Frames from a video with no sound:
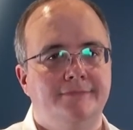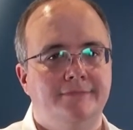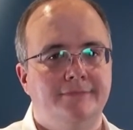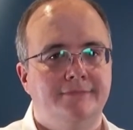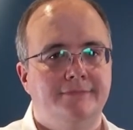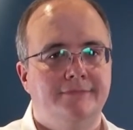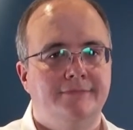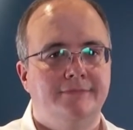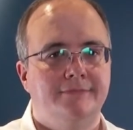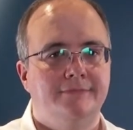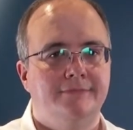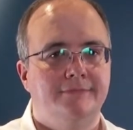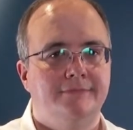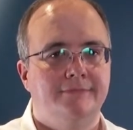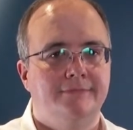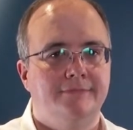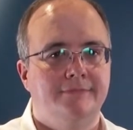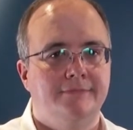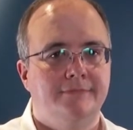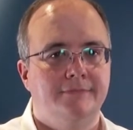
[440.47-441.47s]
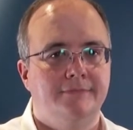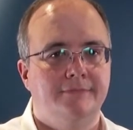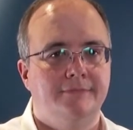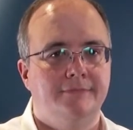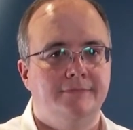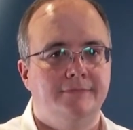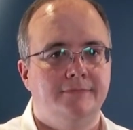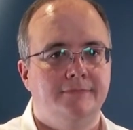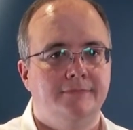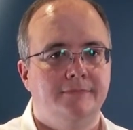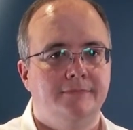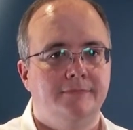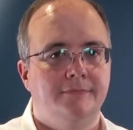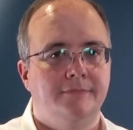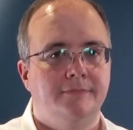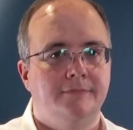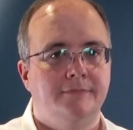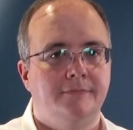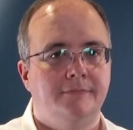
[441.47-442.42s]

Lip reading: No one is speaking in this clip.